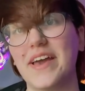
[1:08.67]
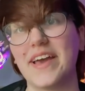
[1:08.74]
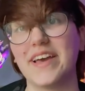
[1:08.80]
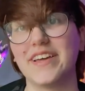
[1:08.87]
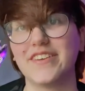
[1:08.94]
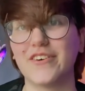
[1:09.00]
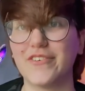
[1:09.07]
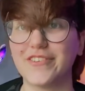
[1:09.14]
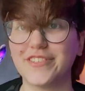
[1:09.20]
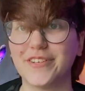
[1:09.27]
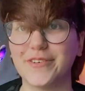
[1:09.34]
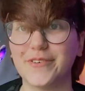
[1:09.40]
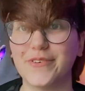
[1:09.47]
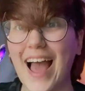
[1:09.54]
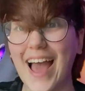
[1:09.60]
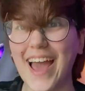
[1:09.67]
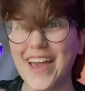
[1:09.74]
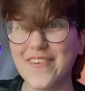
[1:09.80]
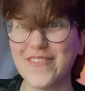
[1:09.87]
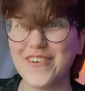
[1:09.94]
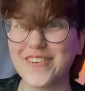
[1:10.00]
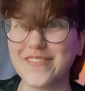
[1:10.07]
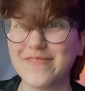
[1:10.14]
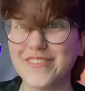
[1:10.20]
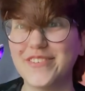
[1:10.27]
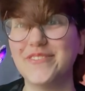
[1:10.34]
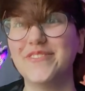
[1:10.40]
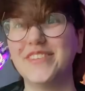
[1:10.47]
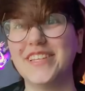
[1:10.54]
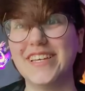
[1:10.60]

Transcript: and also hi, welcome to